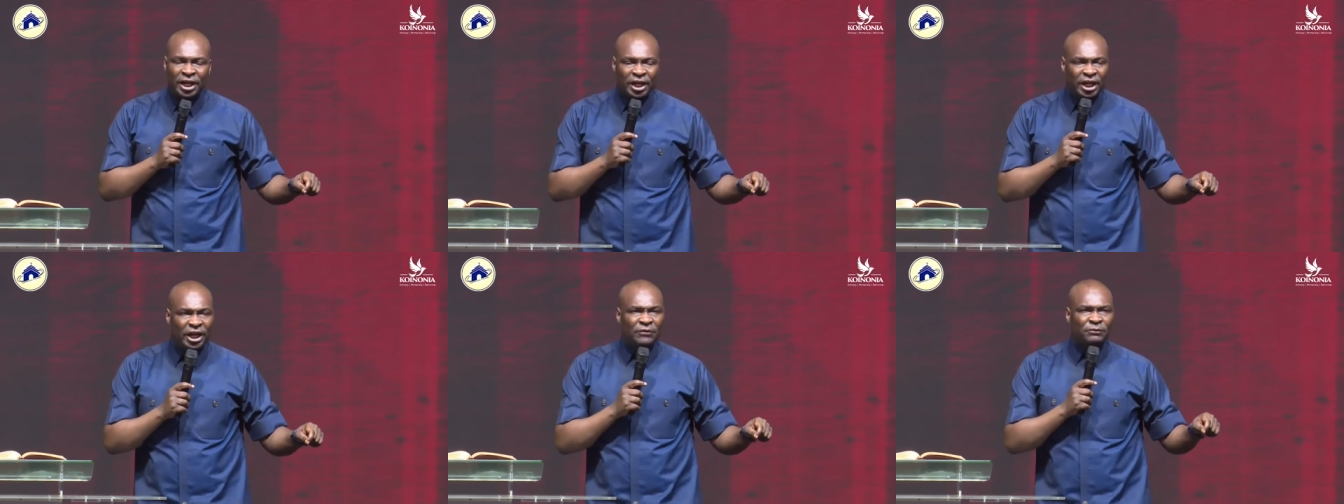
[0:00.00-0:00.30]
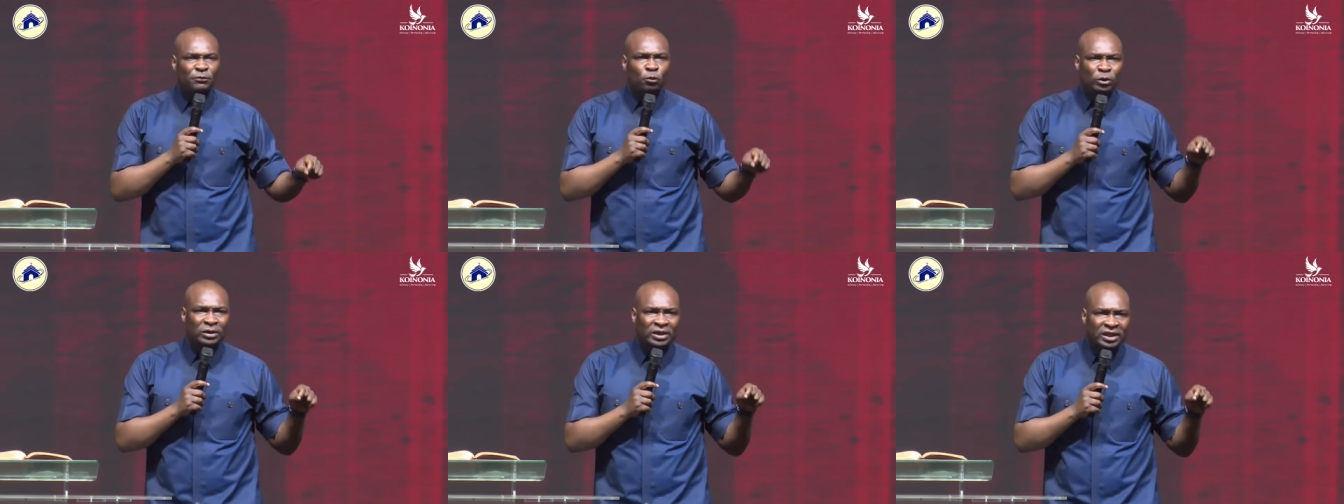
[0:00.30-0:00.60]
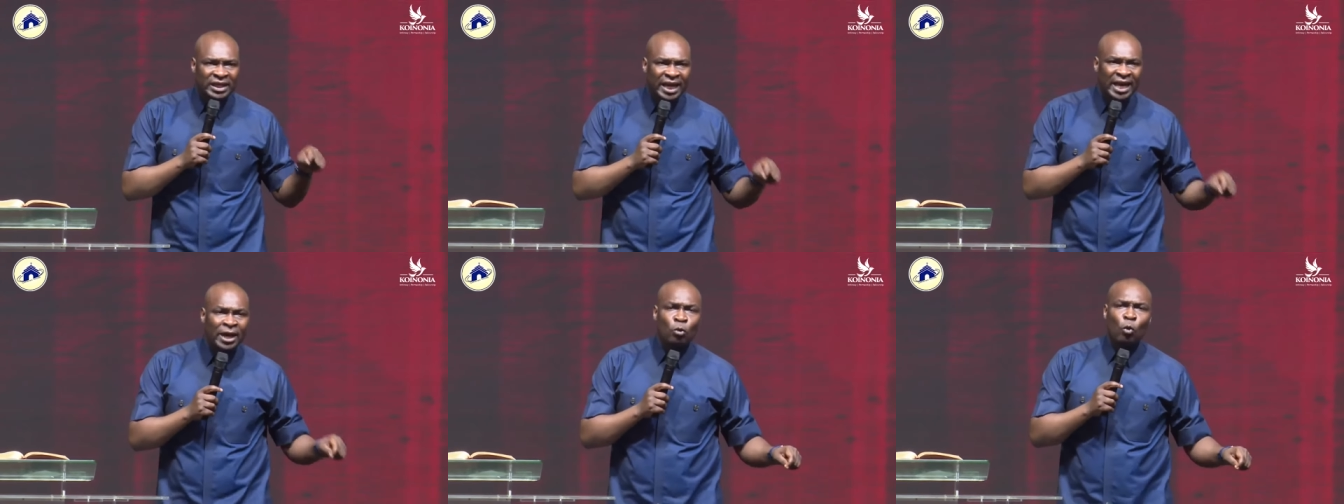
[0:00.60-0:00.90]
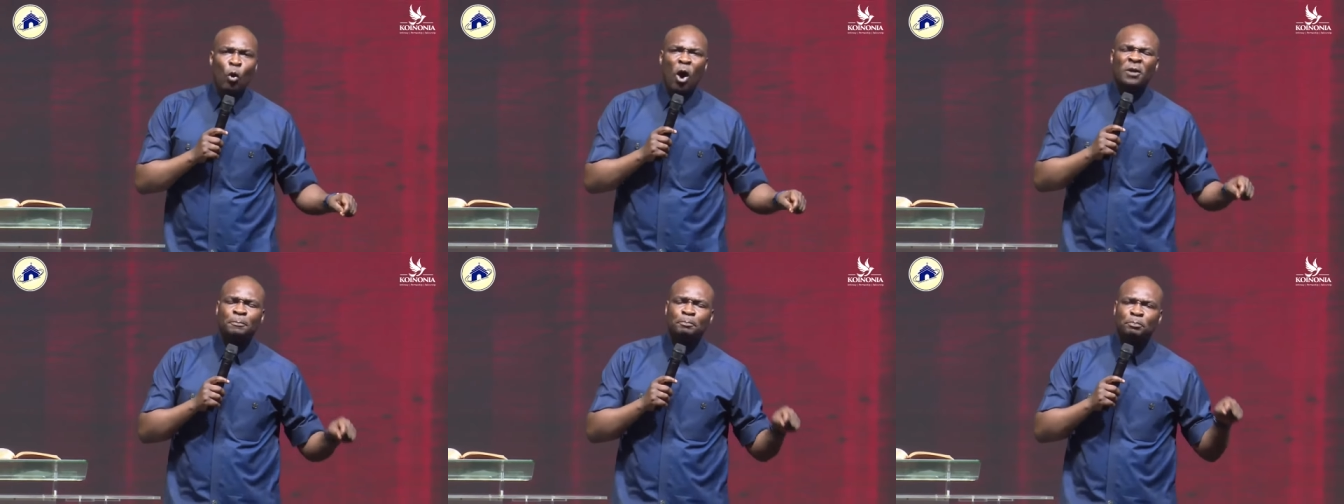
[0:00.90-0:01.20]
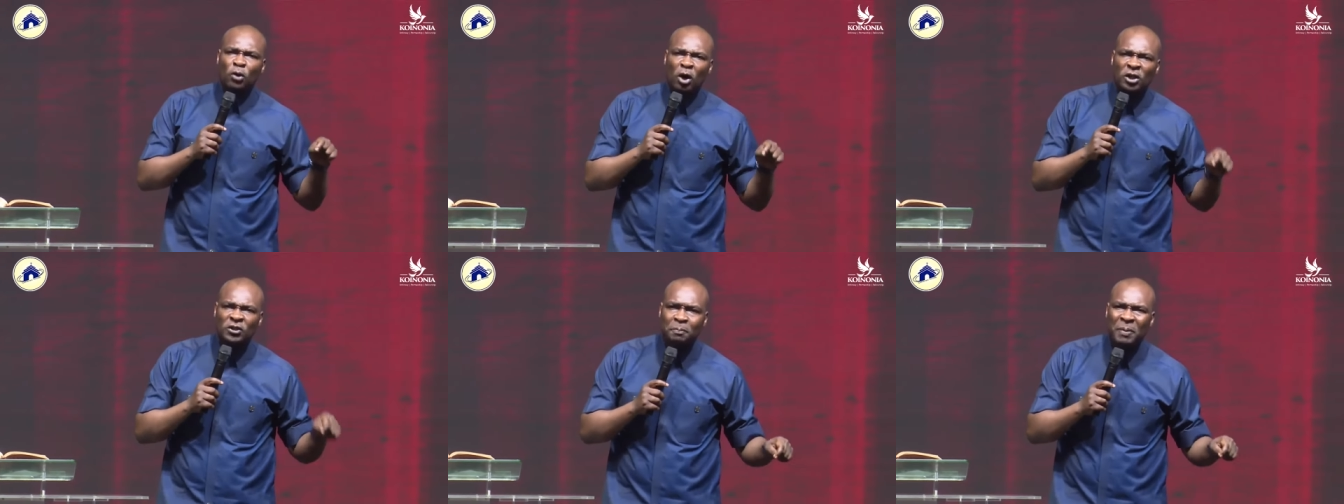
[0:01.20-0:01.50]
If you think what
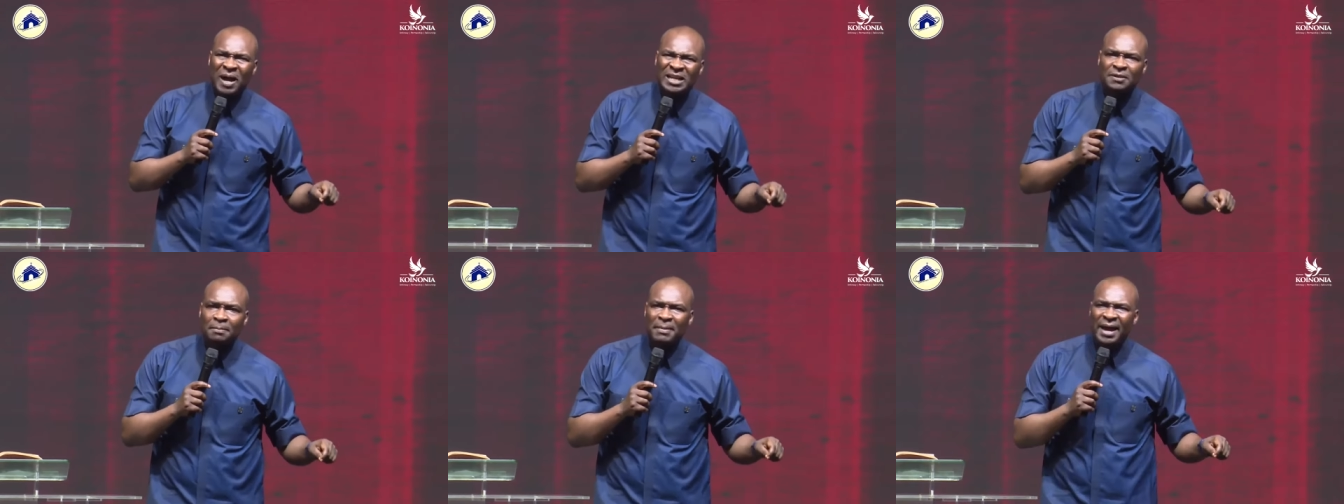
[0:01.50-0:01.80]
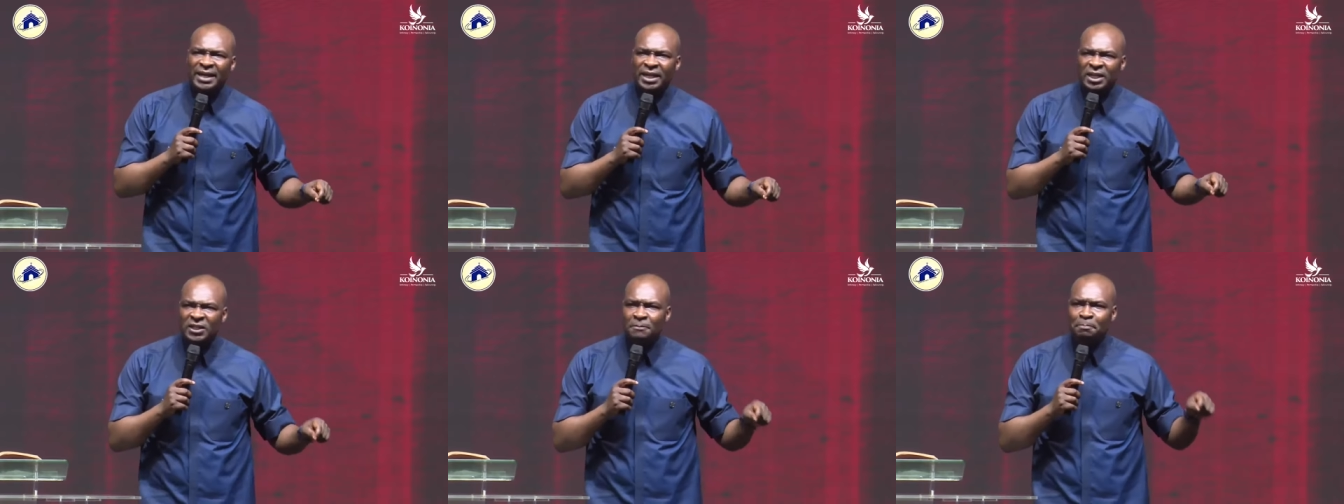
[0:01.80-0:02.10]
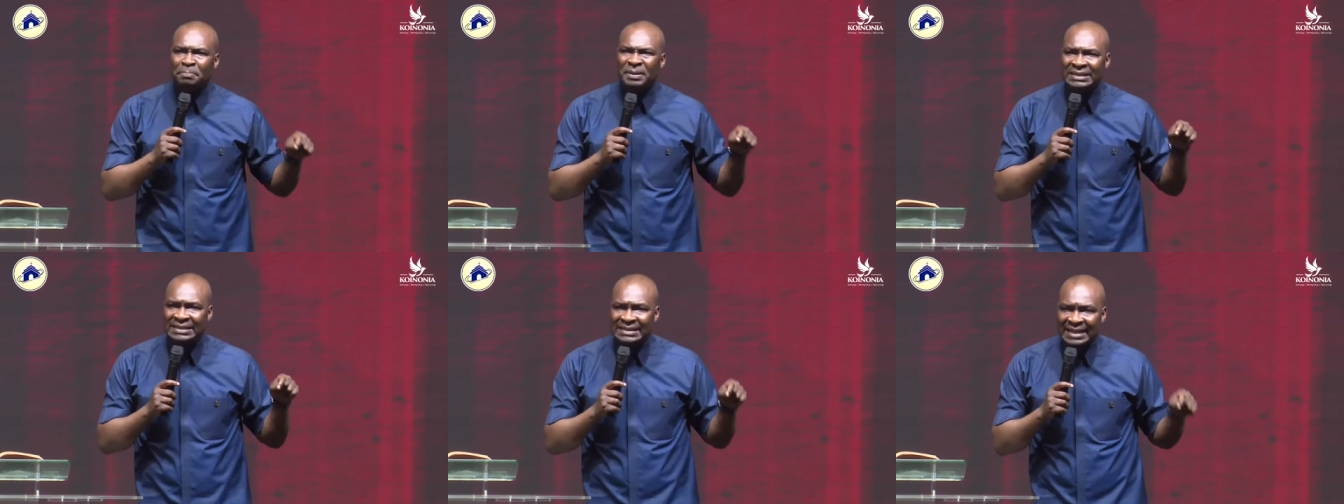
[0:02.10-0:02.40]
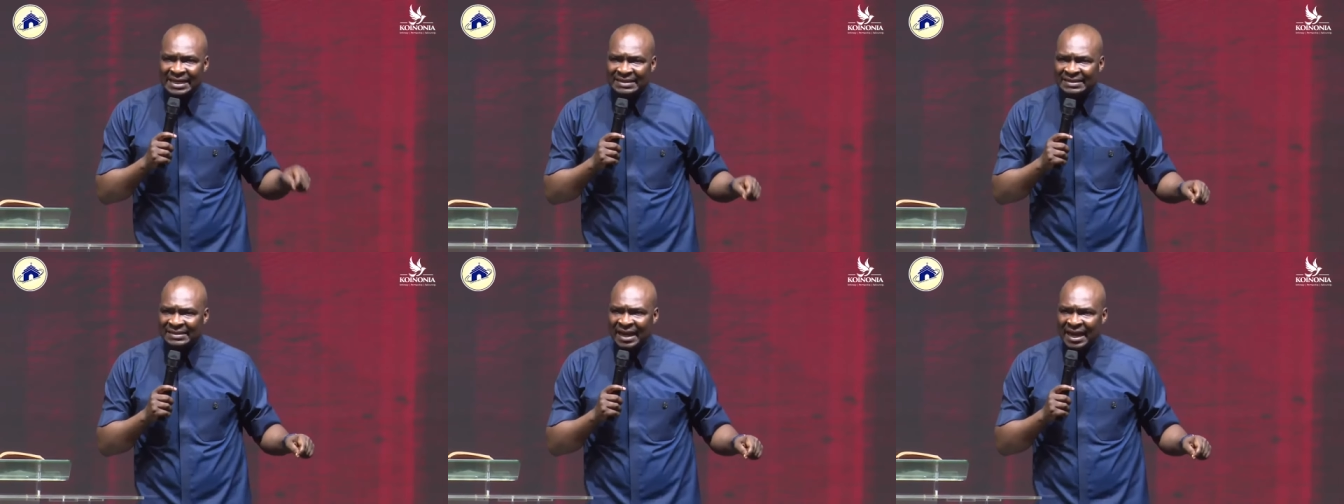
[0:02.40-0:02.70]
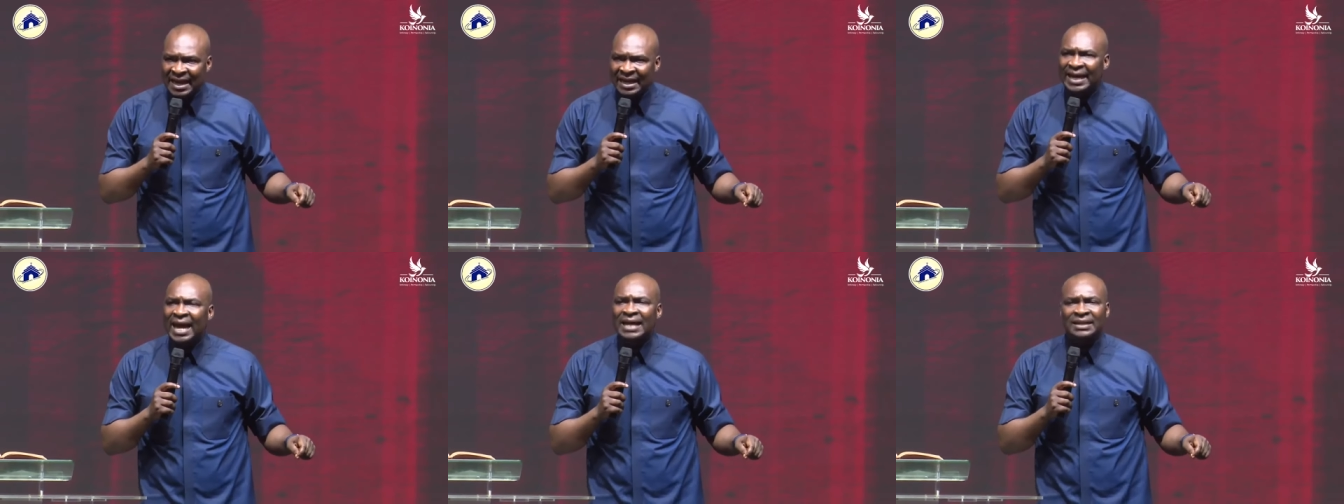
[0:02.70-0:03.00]
prospers men is business,
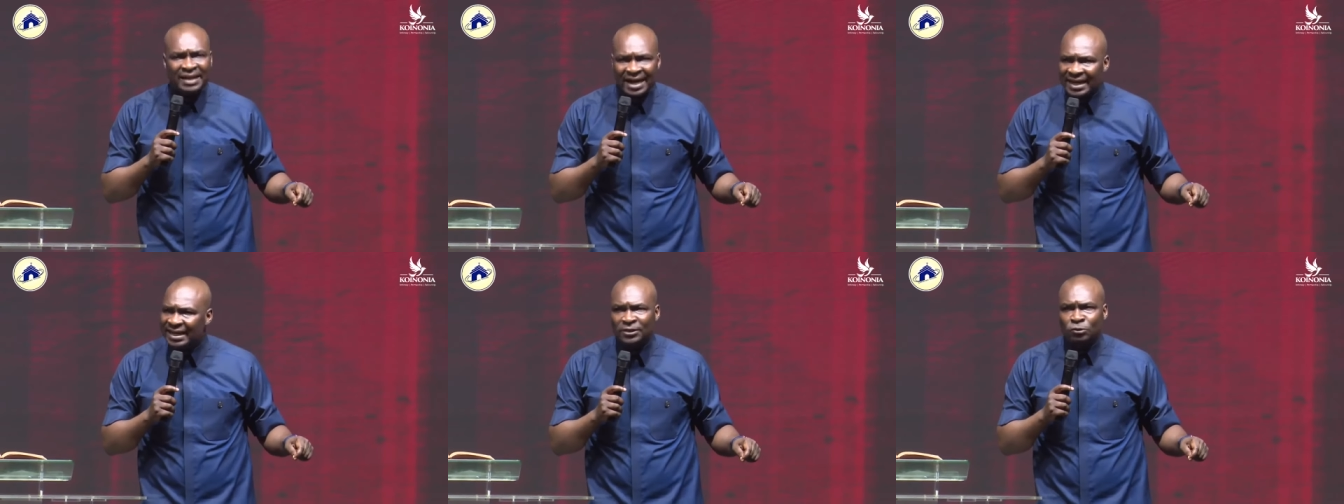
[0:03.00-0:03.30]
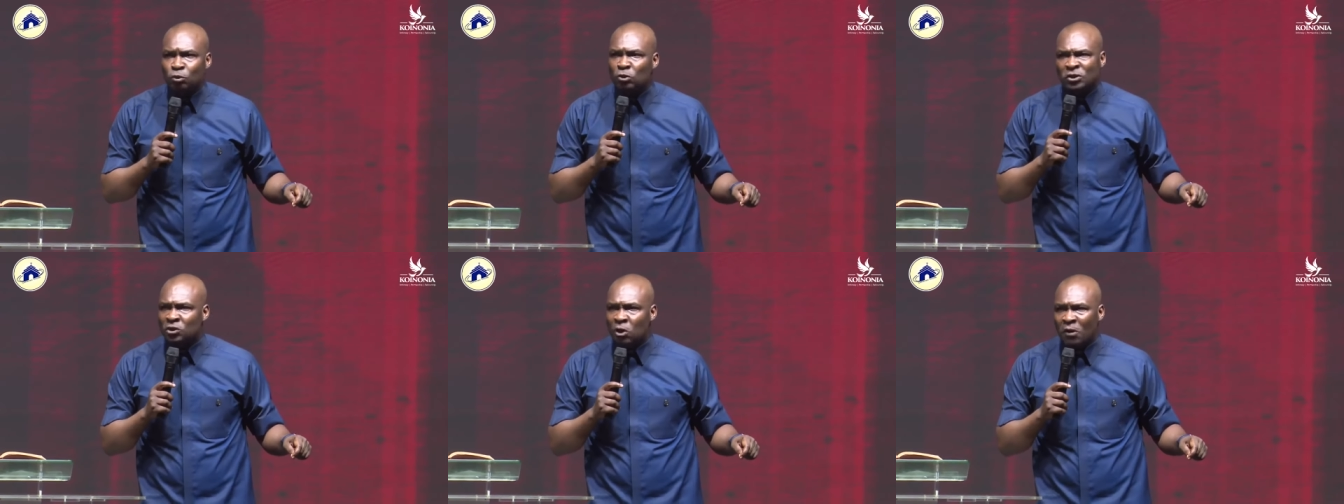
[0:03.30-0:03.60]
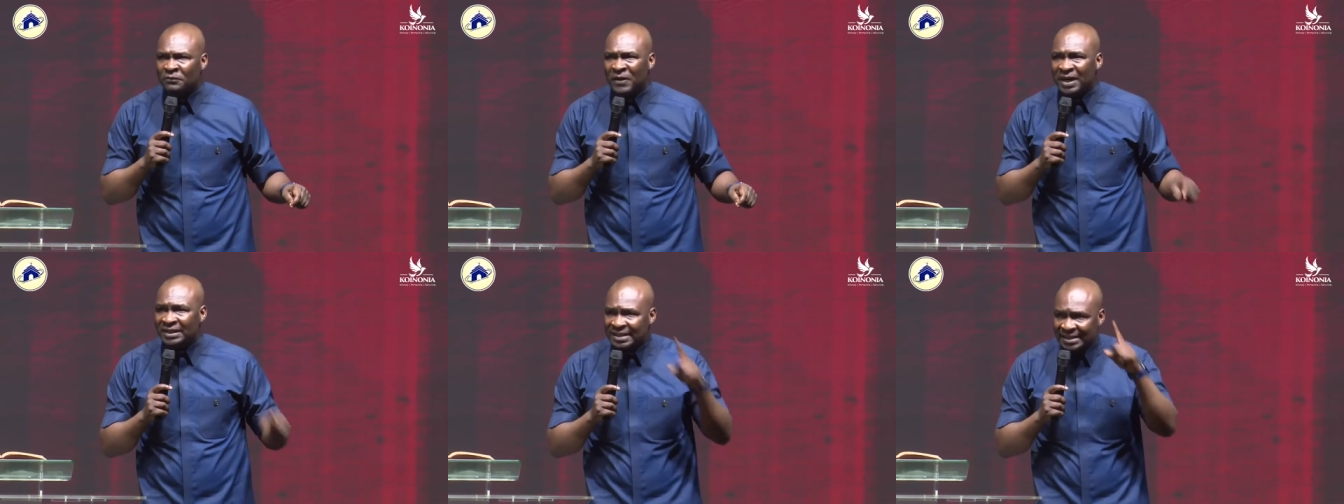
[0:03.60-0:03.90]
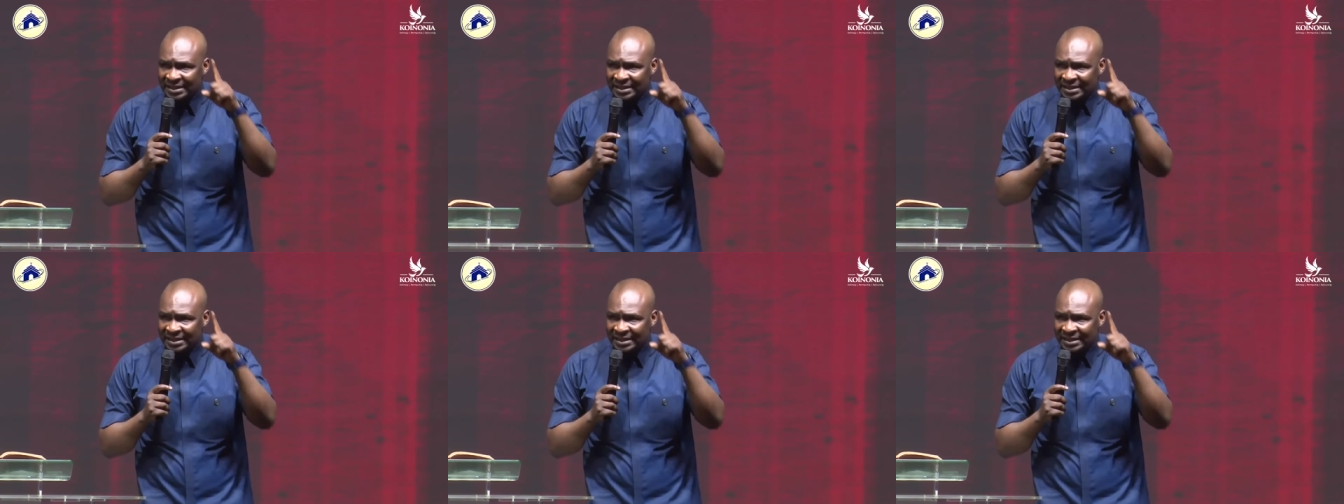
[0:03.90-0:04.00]
get ready to suffer till